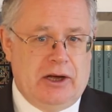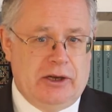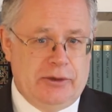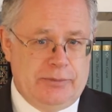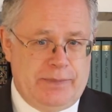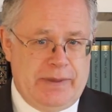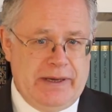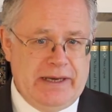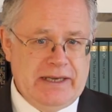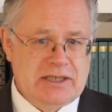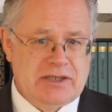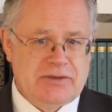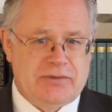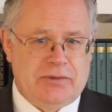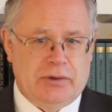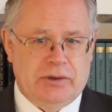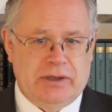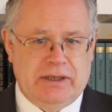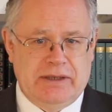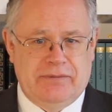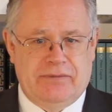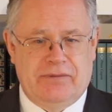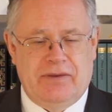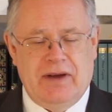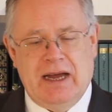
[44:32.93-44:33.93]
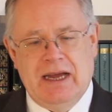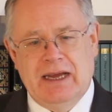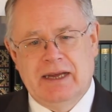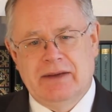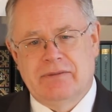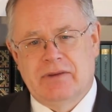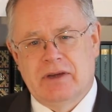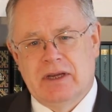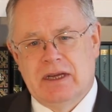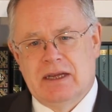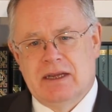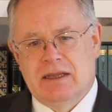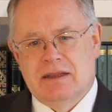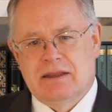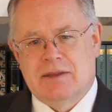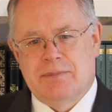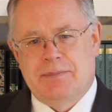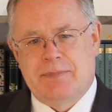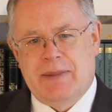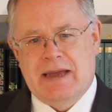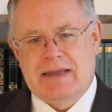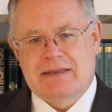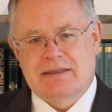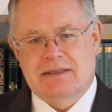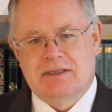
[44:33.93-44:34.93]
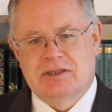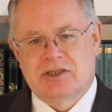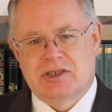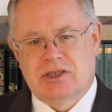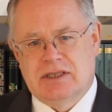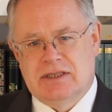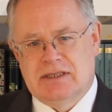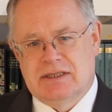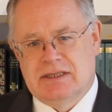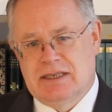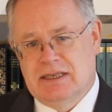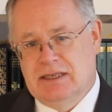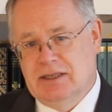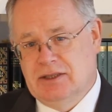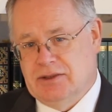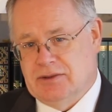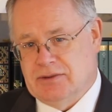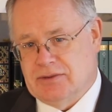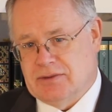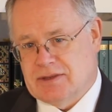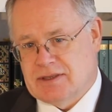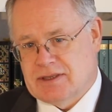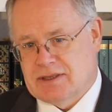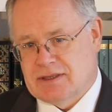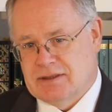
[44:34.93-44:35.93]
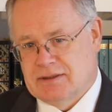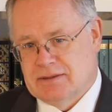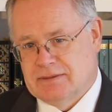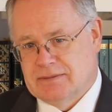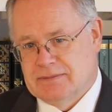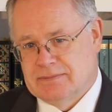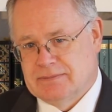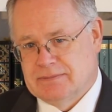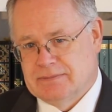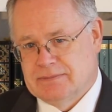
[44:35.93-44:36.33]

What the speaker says: On page 45, the passage continues.